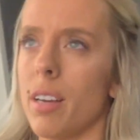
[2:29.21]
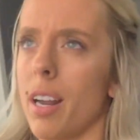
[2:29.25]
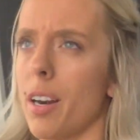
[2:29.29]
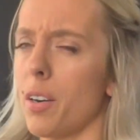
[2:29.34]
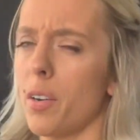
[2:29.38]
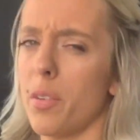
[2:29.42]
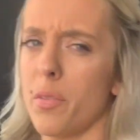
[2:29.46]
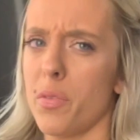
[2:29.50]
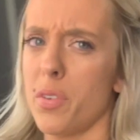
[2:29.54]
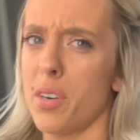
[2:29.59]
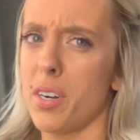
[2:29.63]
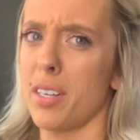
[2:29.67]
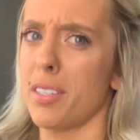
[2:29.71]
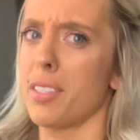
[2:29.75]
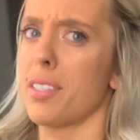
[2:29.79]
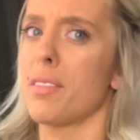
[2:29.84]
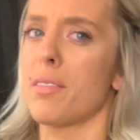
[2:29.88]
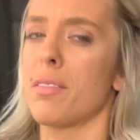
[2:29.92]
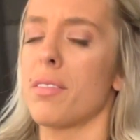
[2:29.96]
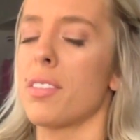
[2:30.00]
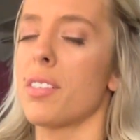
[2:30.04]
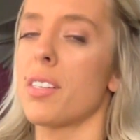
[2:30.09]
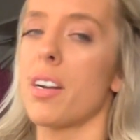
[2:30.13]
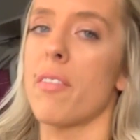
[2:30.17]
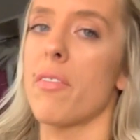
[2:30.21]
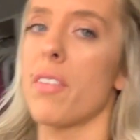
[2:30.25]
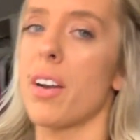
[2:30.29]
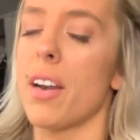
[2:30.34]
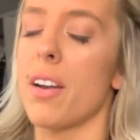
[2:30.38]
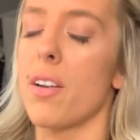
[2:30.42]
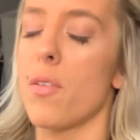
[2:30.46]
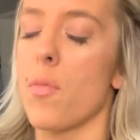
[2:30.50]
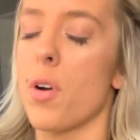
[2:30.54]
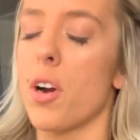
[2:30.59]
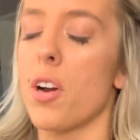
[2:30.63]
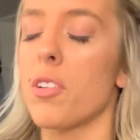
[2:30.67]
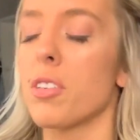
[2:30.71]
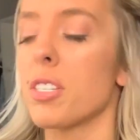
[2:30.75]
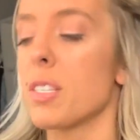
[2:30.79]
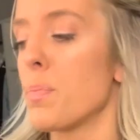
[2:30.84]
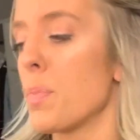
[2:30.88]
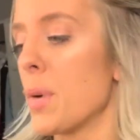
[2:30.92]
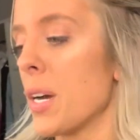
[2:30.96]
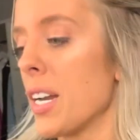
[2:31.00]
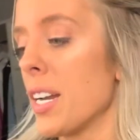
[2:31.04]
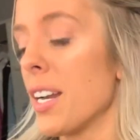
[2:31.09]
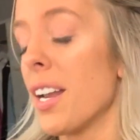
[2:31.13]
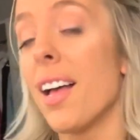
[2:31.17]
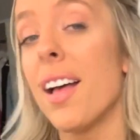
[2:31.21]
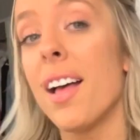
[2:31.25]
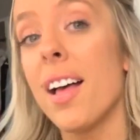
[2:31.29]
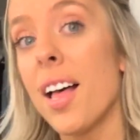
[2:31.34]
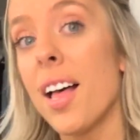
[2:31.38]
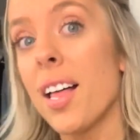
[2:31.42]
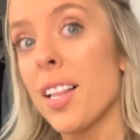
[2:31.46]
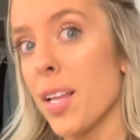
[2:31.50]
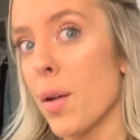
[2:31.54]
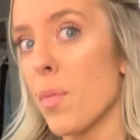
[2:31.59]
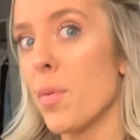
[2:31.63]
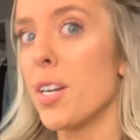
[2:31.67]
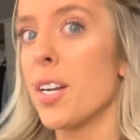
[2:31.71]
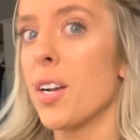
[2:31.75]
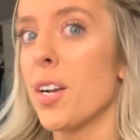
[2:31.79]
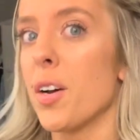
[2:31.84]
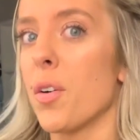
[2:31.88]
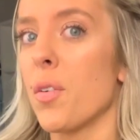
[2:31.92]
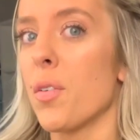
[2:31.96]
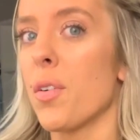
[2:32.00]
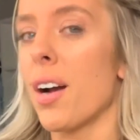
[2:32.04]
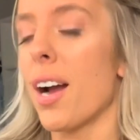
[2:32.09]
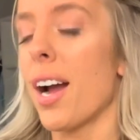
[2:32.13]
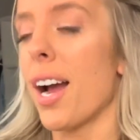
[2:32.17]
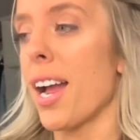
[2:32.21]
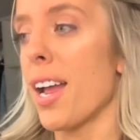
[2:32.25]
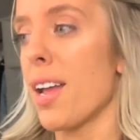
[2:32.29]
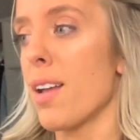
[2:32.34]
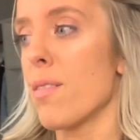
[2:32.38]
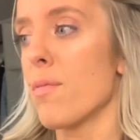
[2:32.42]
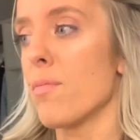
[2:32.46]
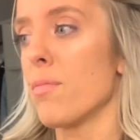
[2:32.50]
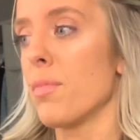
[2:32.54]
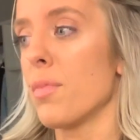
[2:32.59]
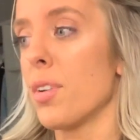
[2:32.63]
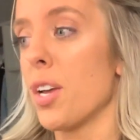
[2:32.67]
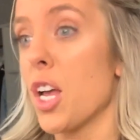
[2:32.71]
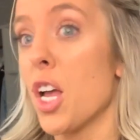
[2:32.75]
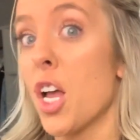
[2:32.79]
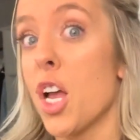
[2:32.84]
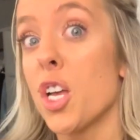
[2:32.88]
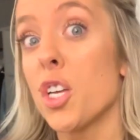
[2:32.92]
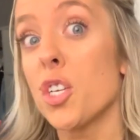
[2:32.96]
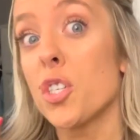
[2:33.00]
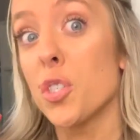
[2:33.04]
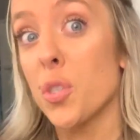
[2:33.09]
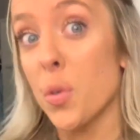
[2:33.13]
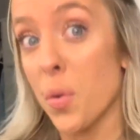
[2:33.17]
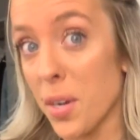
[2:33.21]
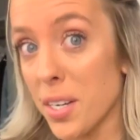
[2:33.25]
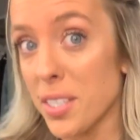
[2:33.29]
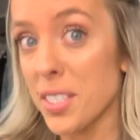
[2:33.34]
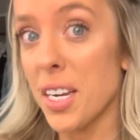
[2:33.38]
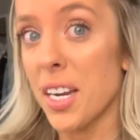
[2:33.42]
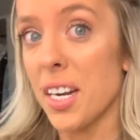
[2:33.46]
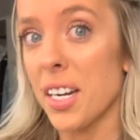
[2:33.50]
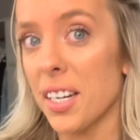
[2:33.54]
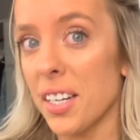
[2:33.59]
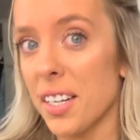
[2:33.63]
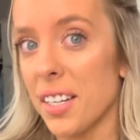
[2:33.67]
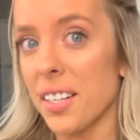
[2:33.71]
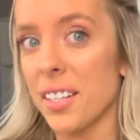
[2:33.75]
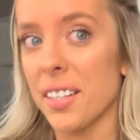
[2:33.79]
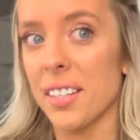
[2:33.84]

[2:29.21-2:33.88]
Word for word: I don't know if he does stuff anywhere else, but let me know. I am so excited.